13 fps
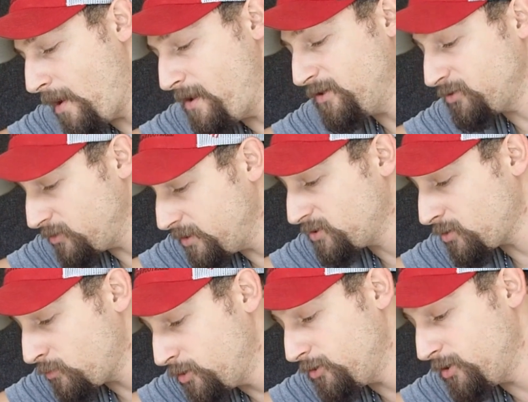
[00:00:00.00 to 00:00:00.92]
it's
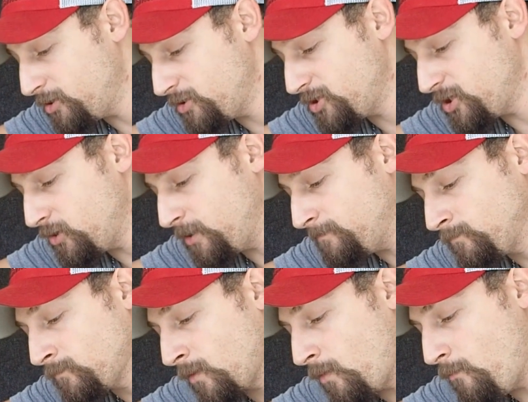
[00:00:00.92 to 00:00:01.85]
a really good chili.
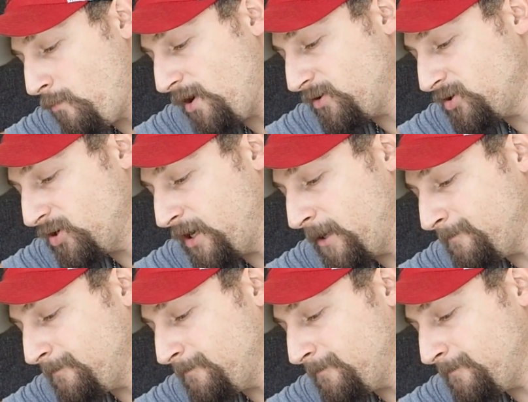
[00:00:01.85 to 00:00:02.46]
But